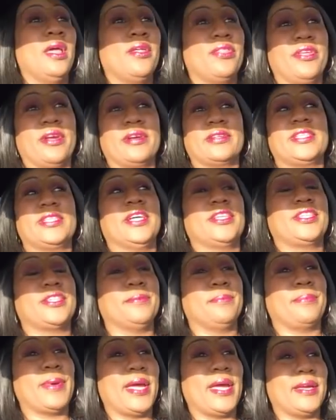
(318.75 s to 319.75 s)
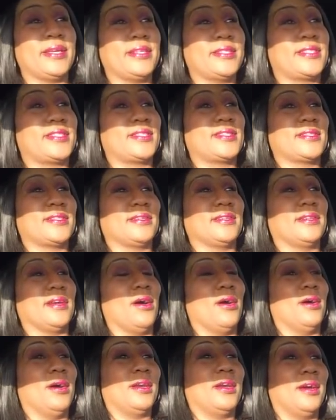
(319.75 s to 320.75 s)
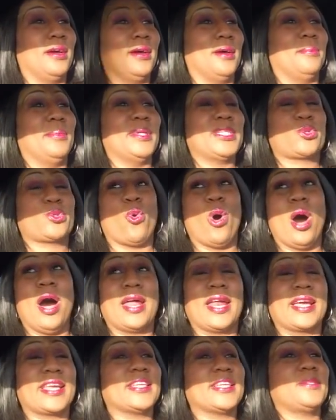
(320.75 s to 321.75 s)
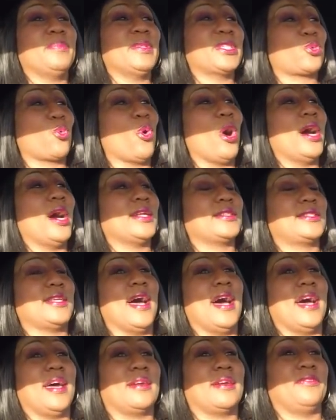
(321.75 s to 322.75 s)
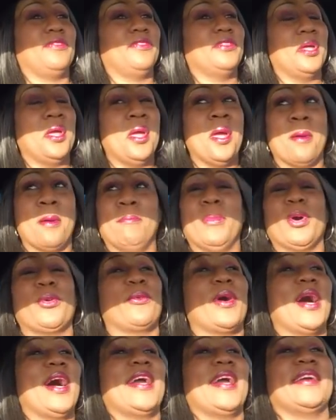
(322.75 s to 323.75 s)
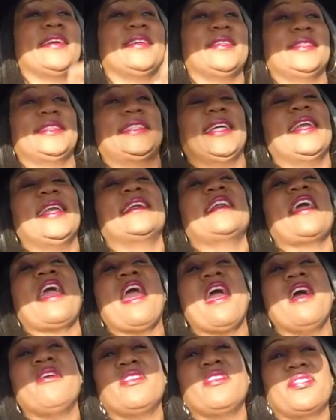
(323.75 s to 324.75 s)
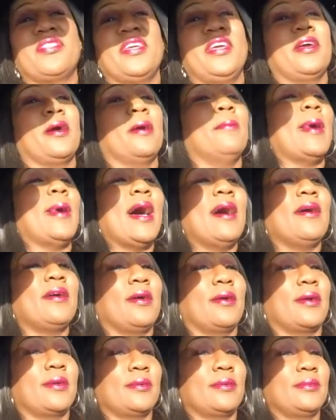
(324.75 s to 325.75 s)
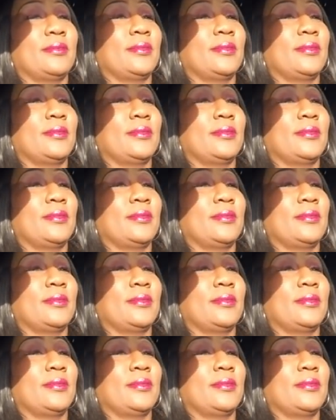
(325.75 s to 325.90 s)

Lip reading: they're touching base on Miss Quad. I guess Miss Quad tired of Mariah telling everything about her.